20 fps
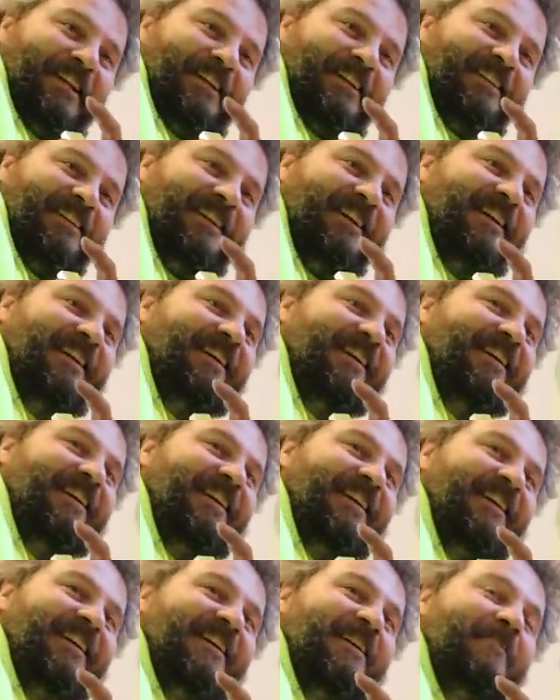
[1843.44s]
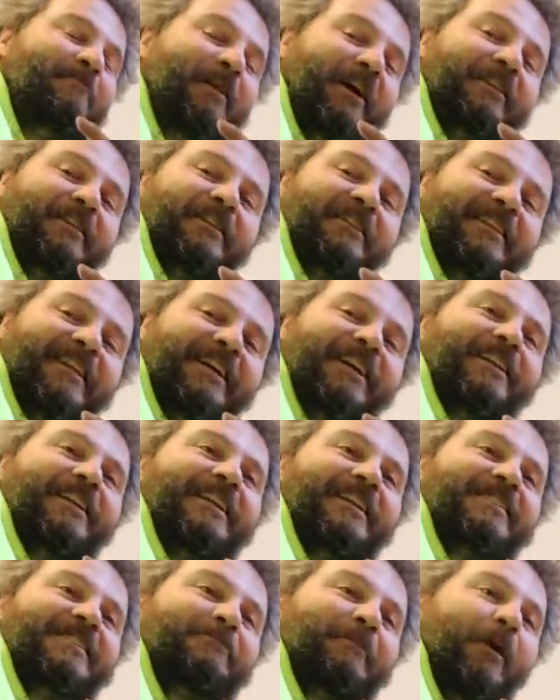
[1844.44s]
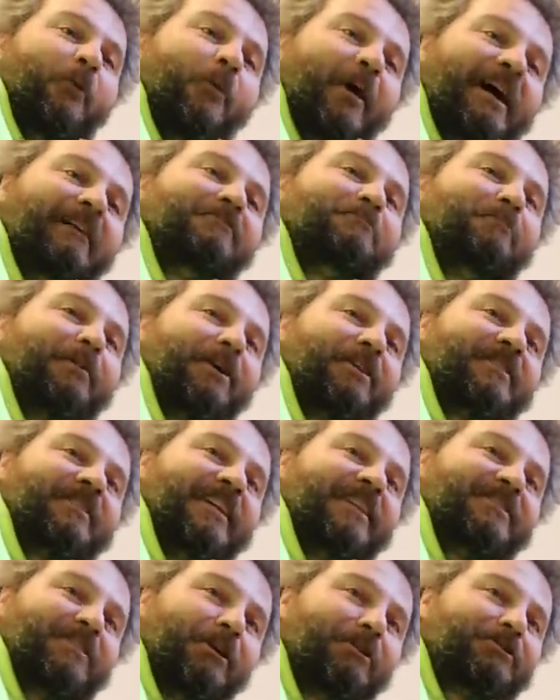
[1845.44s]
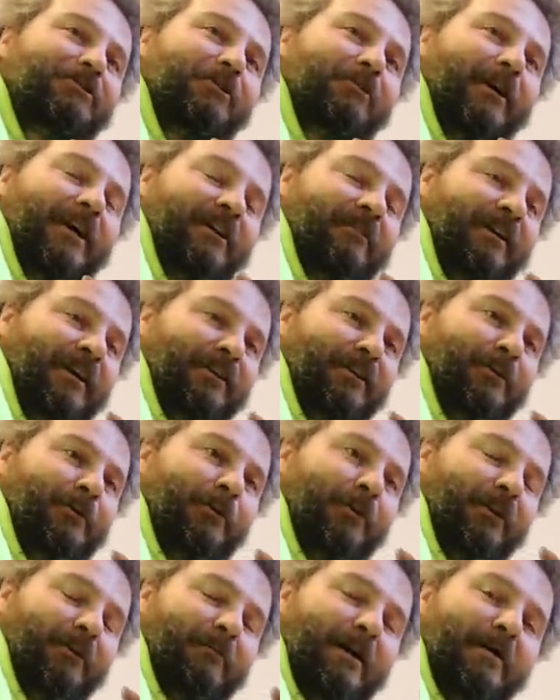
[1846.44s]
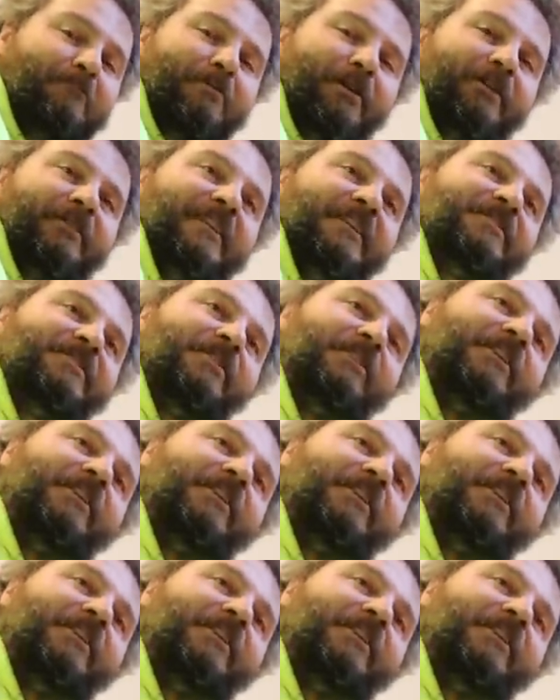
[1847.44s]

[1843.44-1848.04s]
mean, but the deal is, is my wife's birthday is also right around the corner. My birthday's